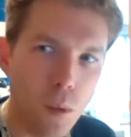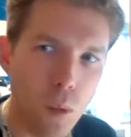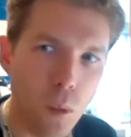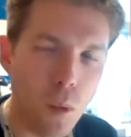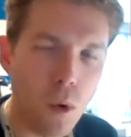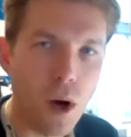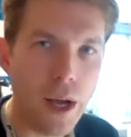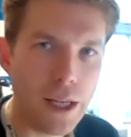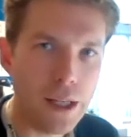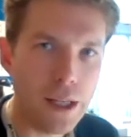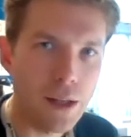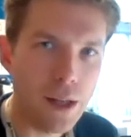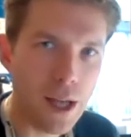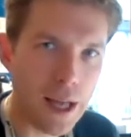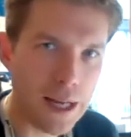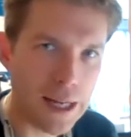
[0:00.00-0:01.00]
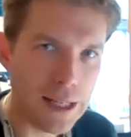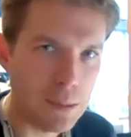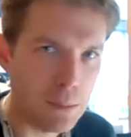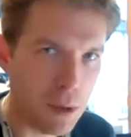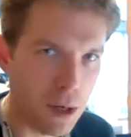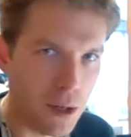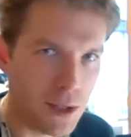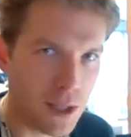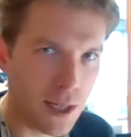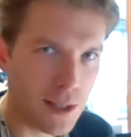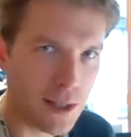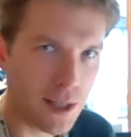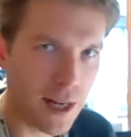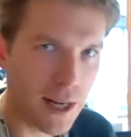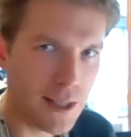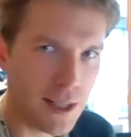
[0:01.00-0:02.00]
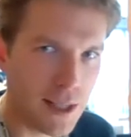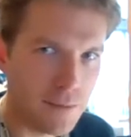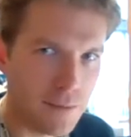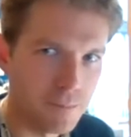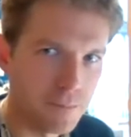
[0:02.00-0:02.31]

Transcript: why an antibiotic is selected.